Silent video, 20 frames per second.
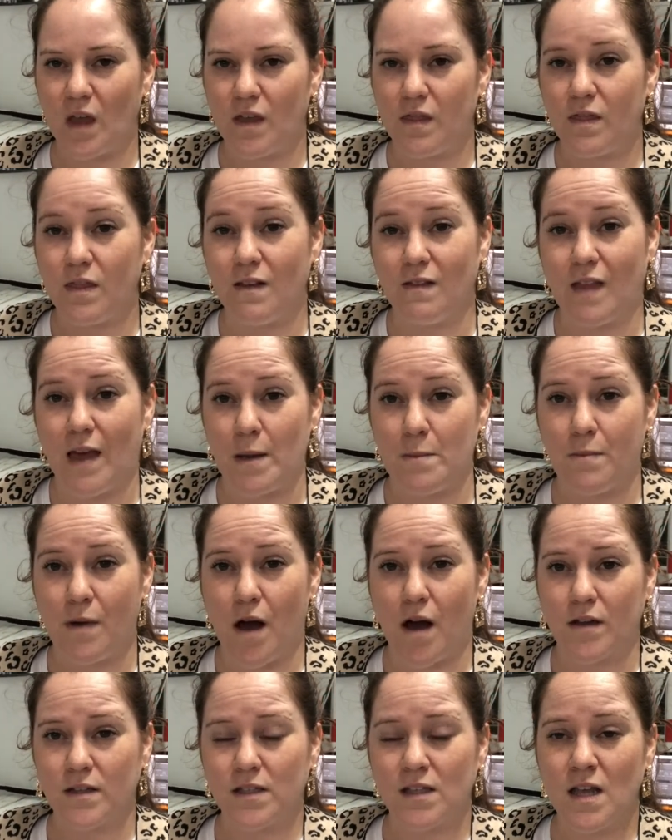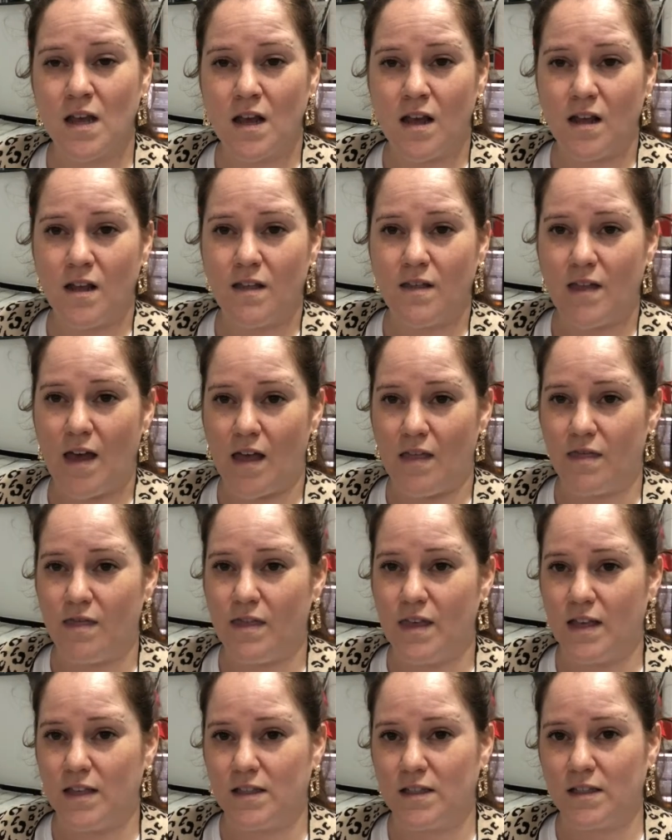the light box that
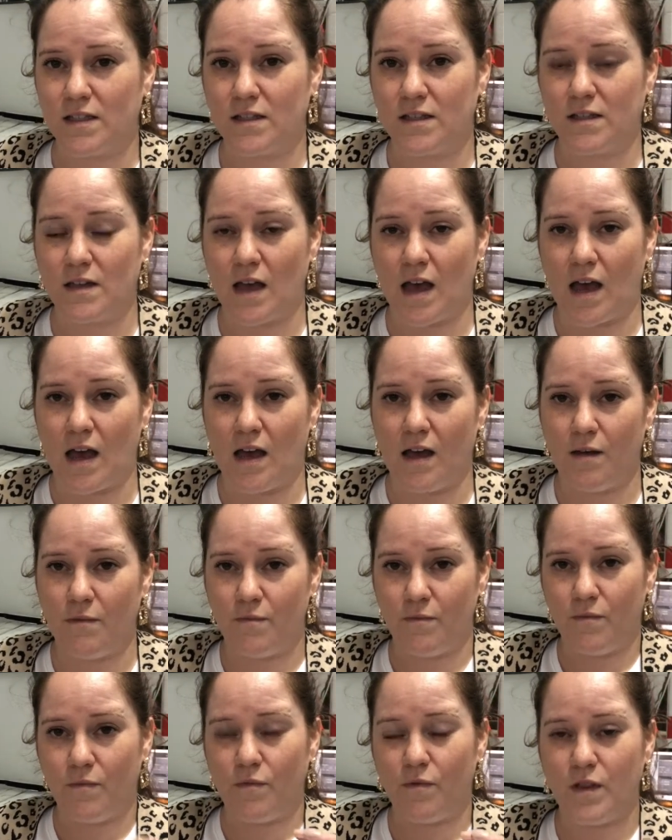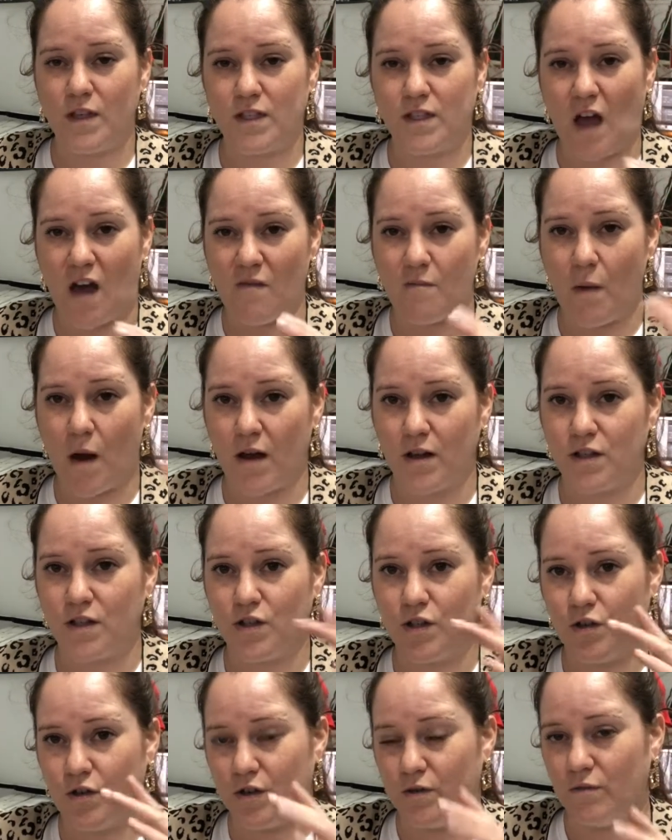this the softbox,
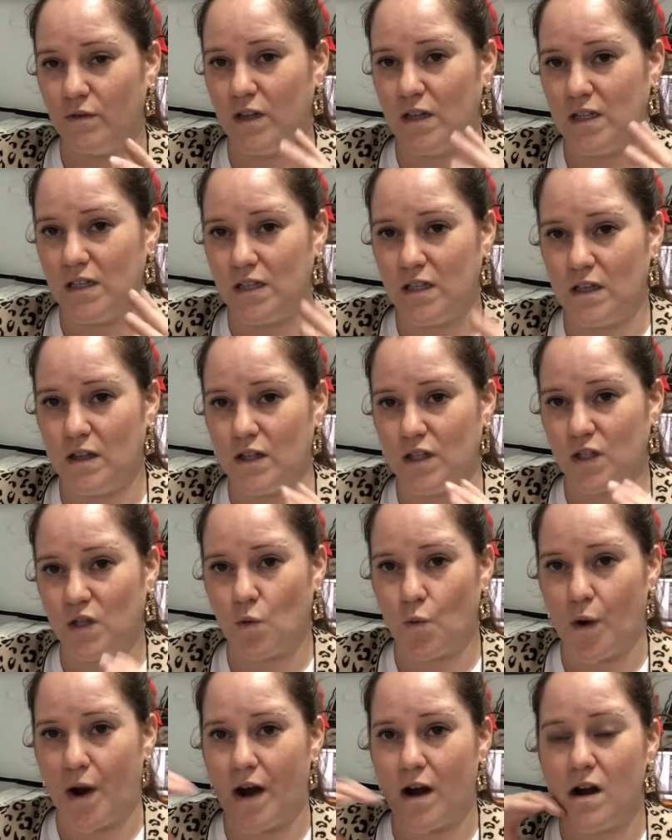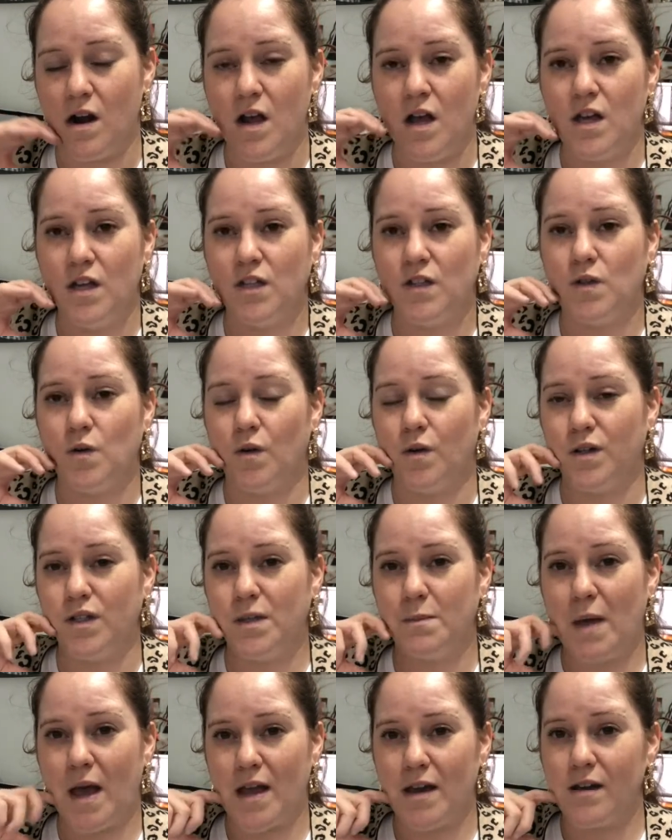you can really see the square. So it'll
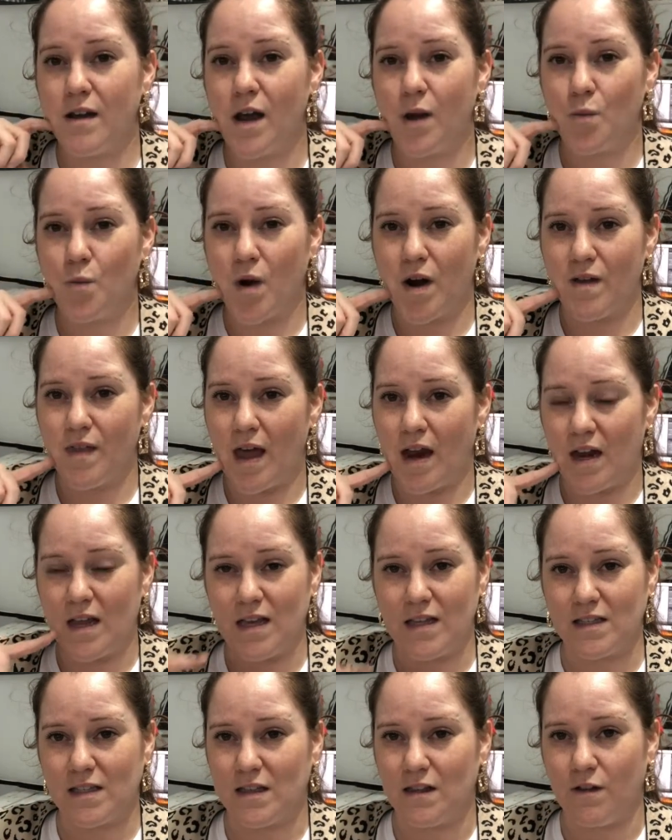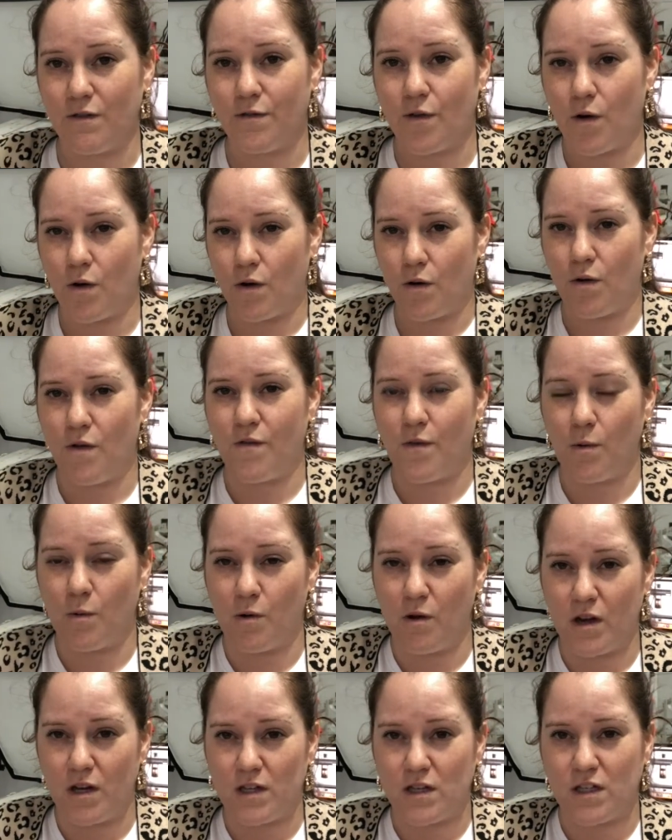depend on where that is in the photo if I'm
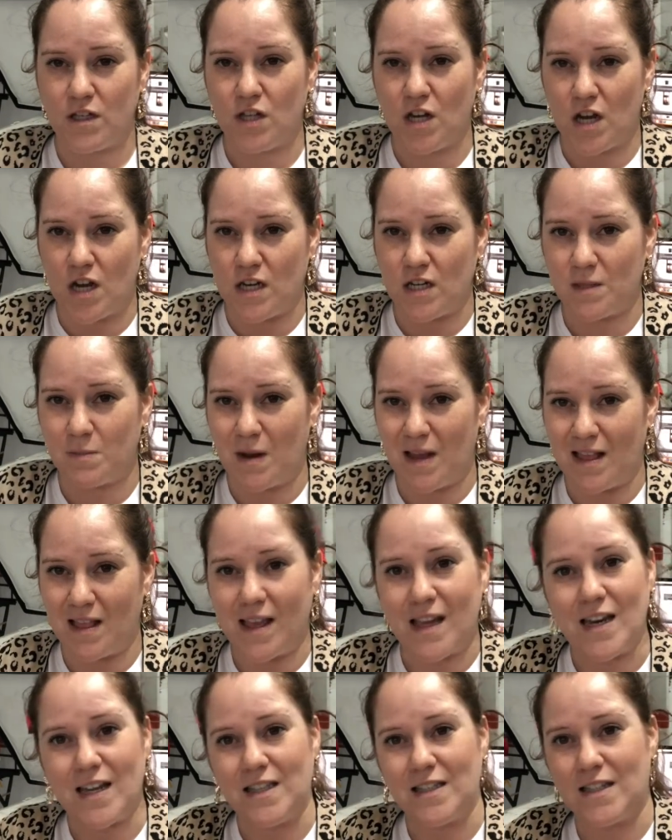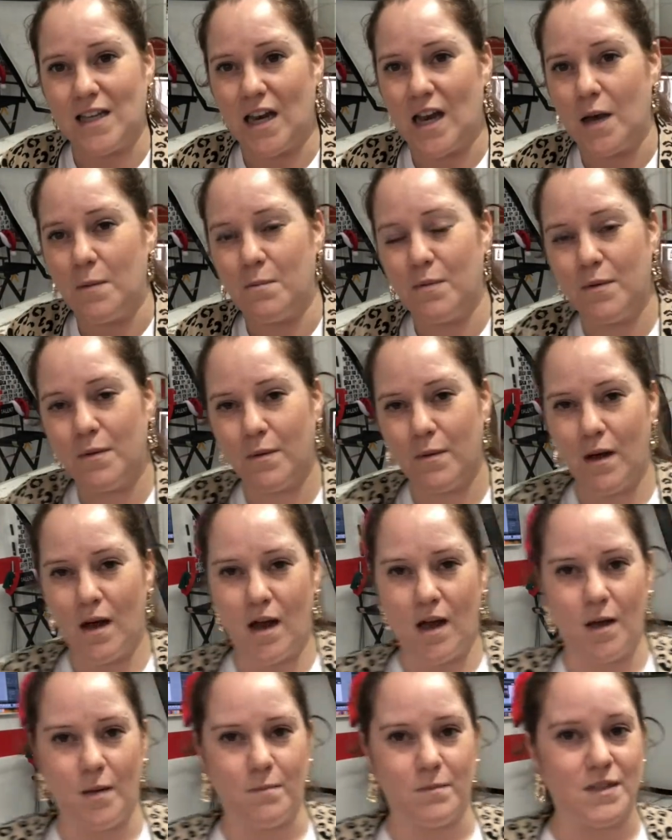going to change my lighting setup.
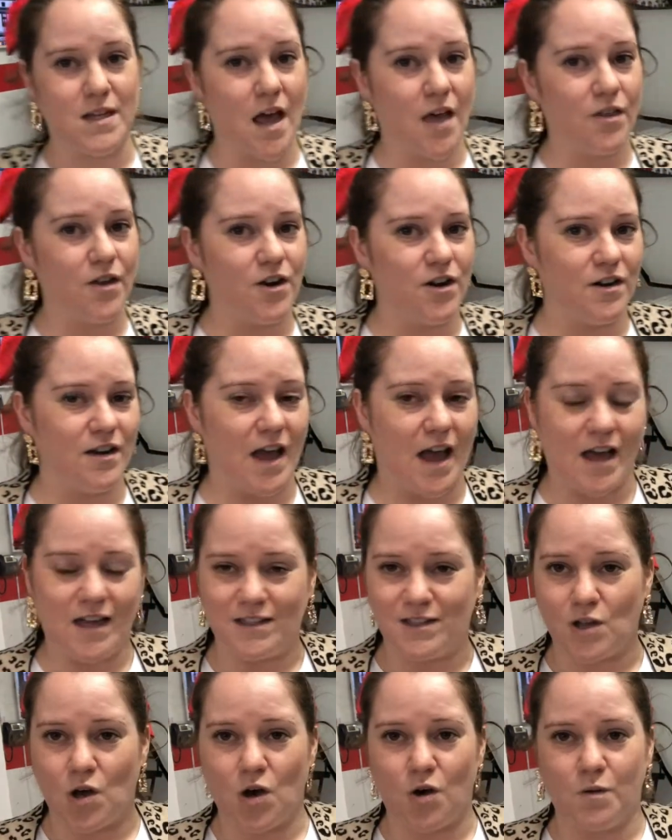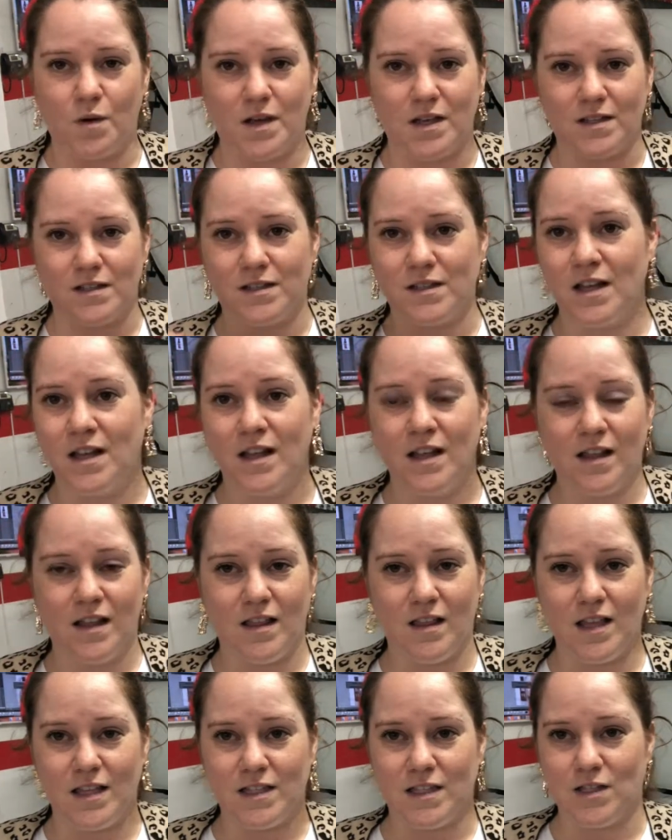I'm tethered as always.
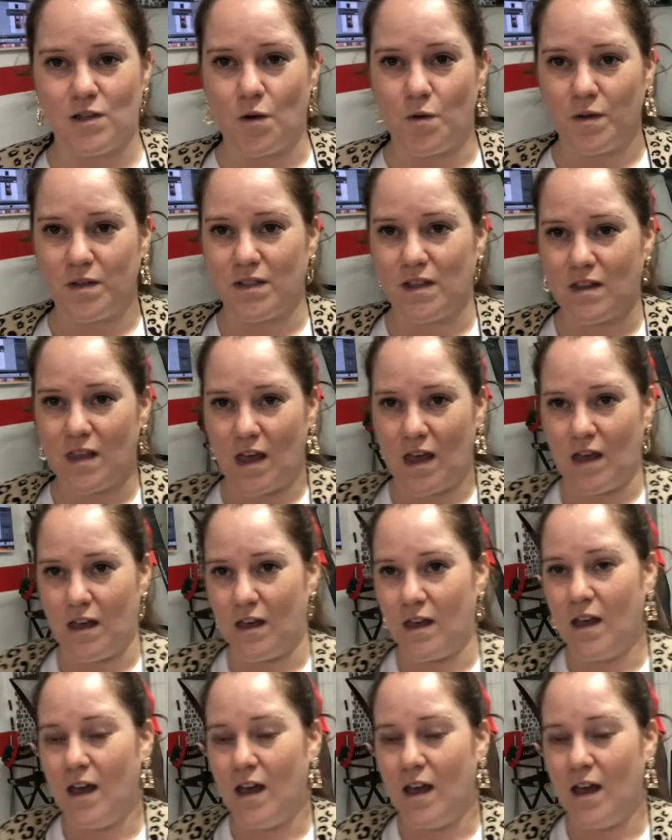This is always a thing